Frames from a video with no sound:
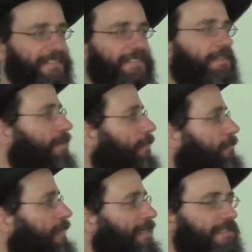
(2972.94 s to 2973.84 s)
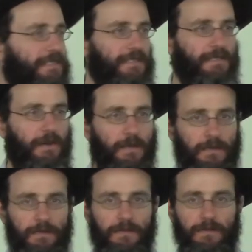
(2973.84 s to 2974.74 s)
So the combination is
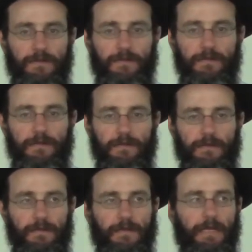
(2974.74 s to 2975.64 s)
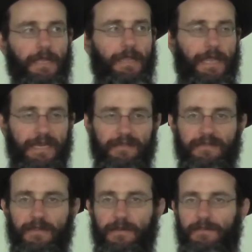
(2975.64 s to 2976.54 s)
called
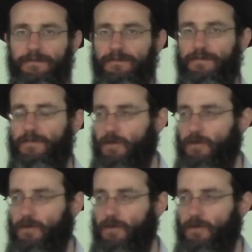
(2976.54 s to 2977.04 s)
lights of